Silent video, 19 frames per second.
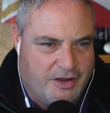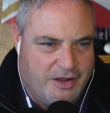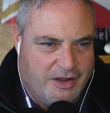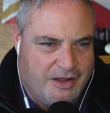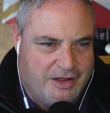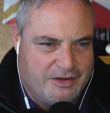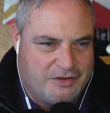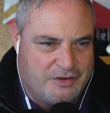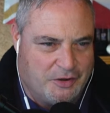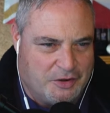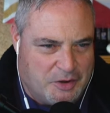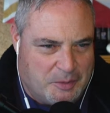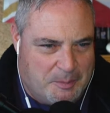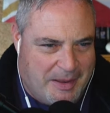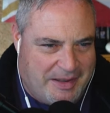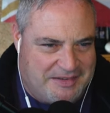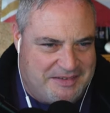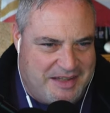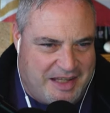So you
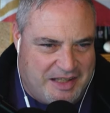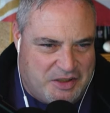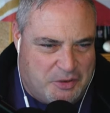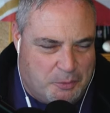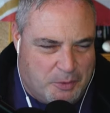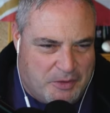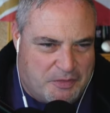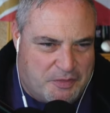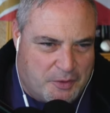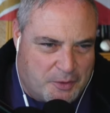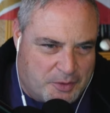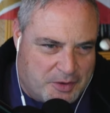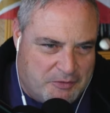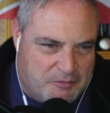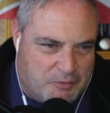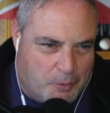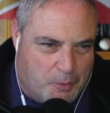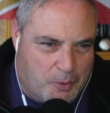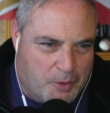bet 10, you win
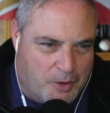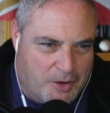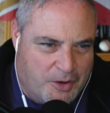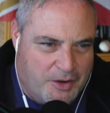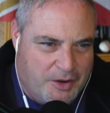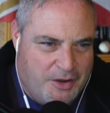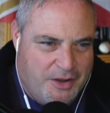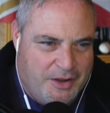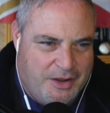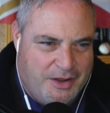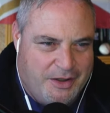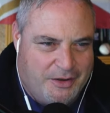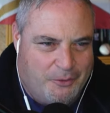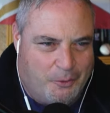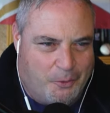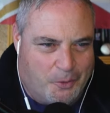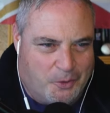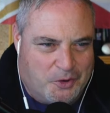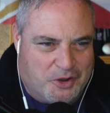34,
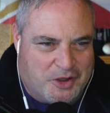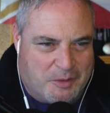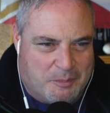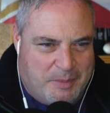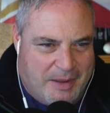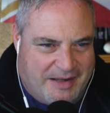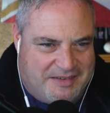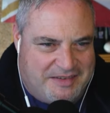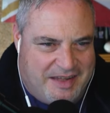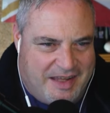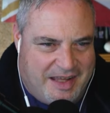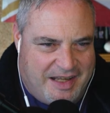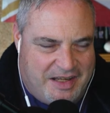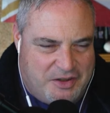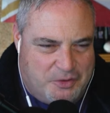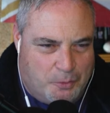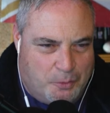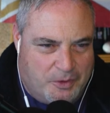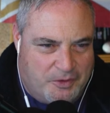or you can bet 10 and
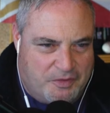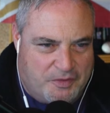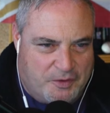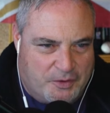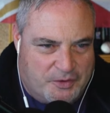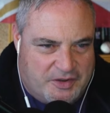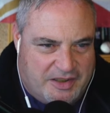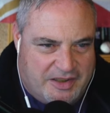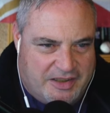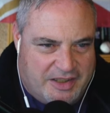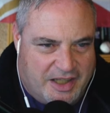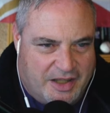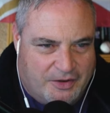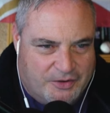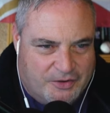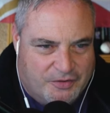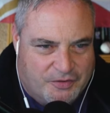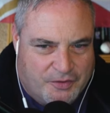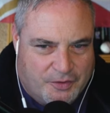you win
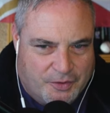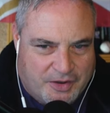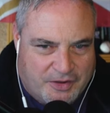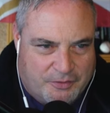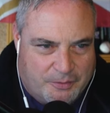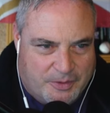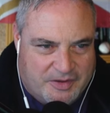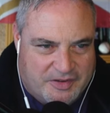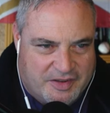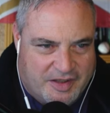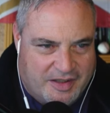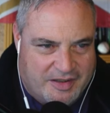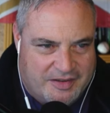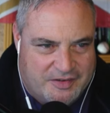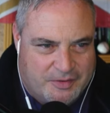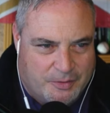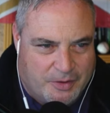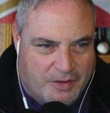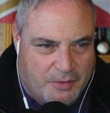$13.33.
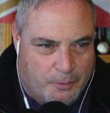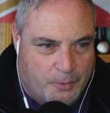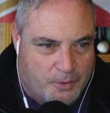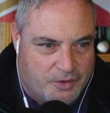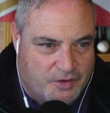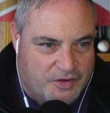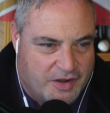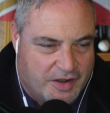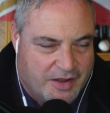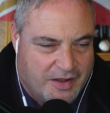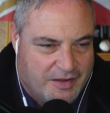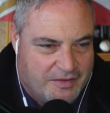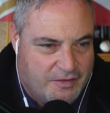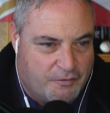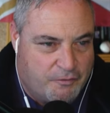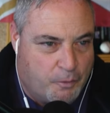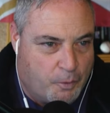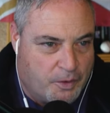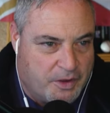So in other words, the
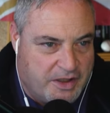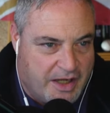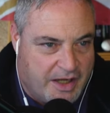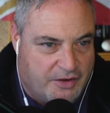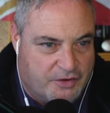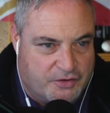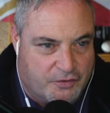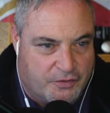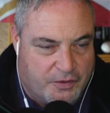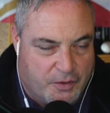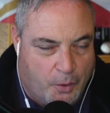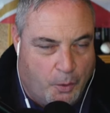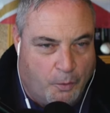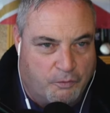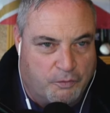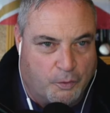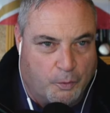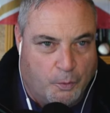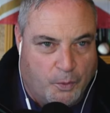49ers are the
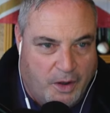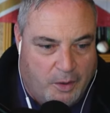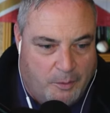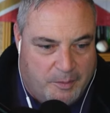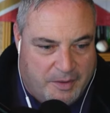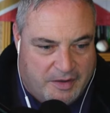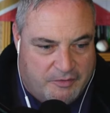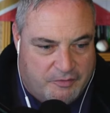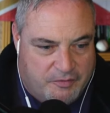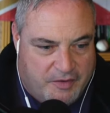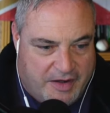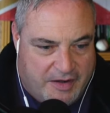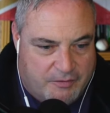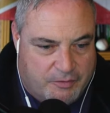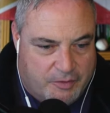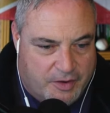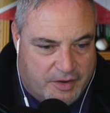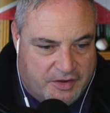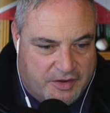overwhelming
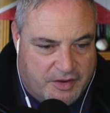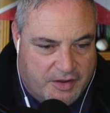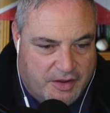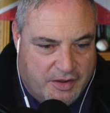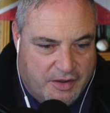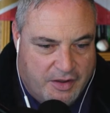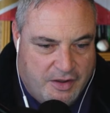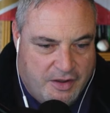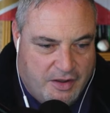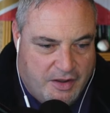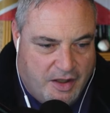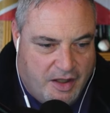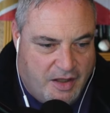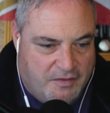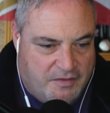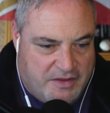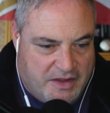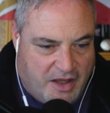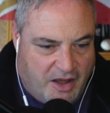favorite.
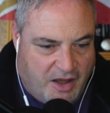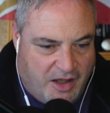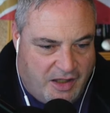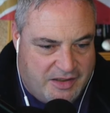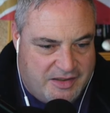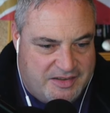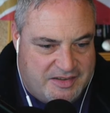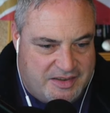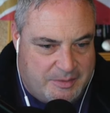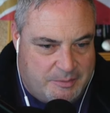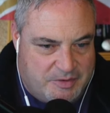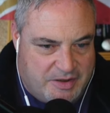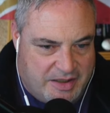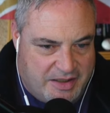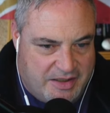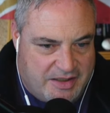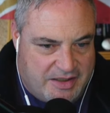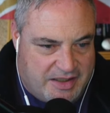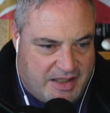The odds seem to
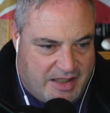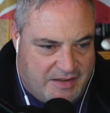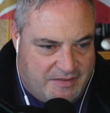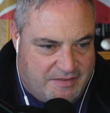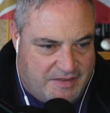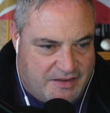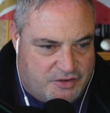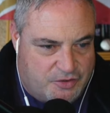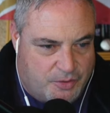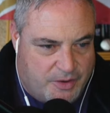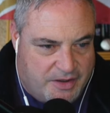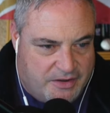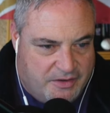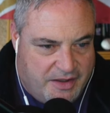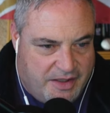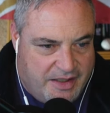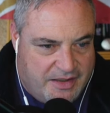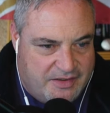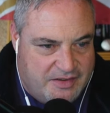indicate that Trey
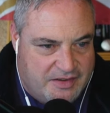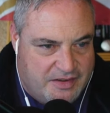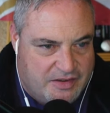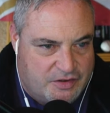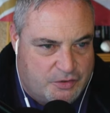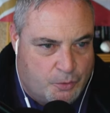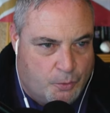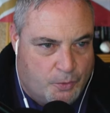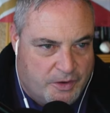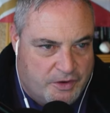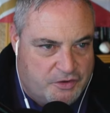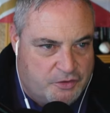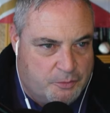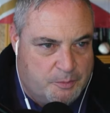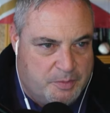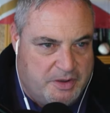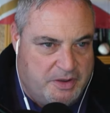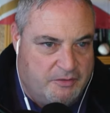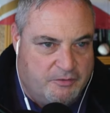Lance is going to
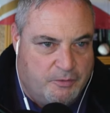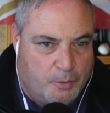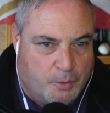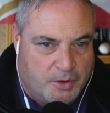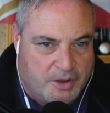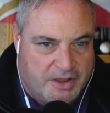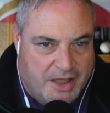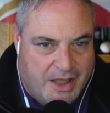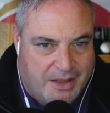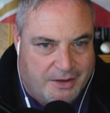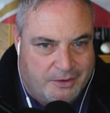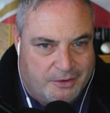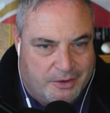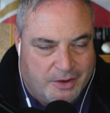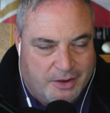be a 49er.